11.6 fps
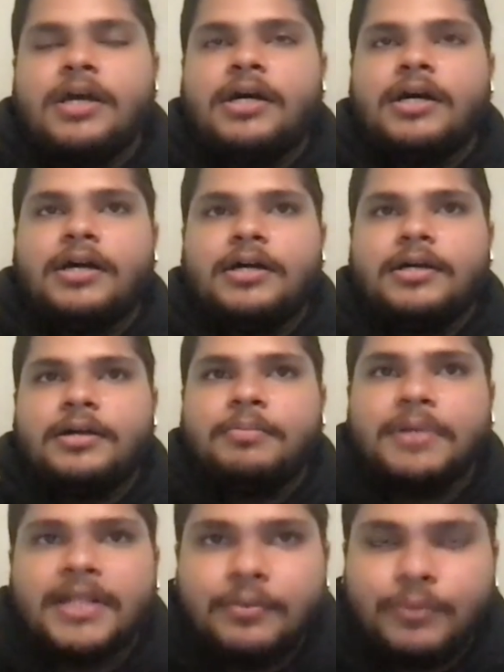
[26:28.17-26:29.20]
Uh,
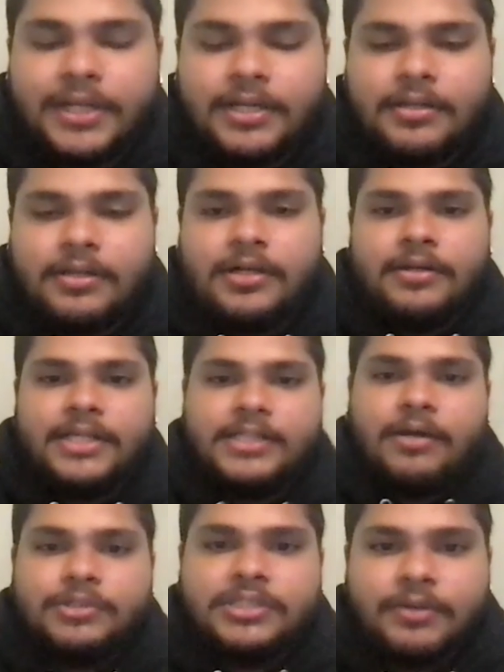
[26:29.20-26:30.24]
but then when, uh, as
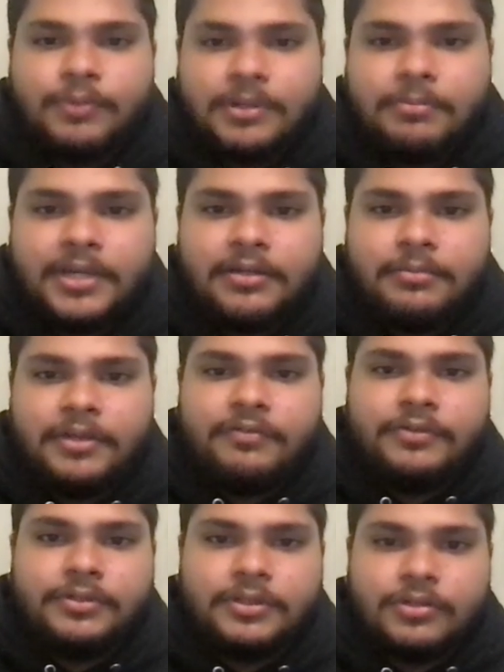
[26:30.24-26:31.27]
I was saying, when Baker
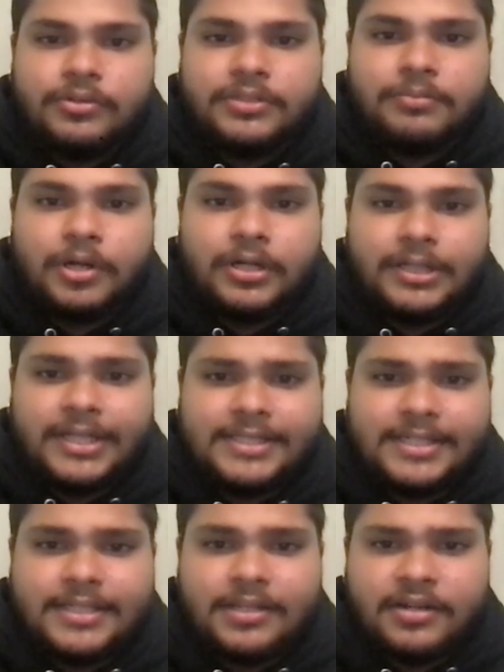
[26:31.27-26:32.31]
Mayfield throws the ball less
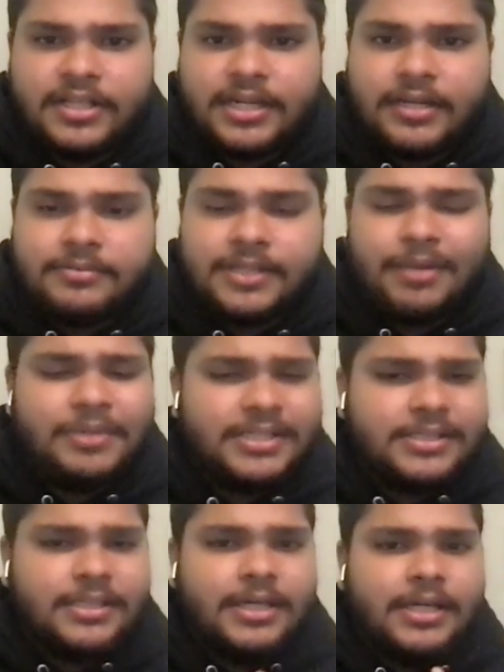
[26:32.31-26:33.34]
than 30 times, that
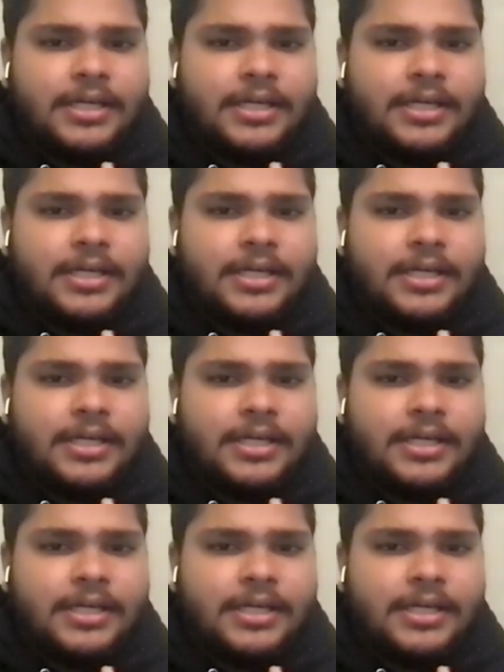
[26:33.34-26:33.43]
means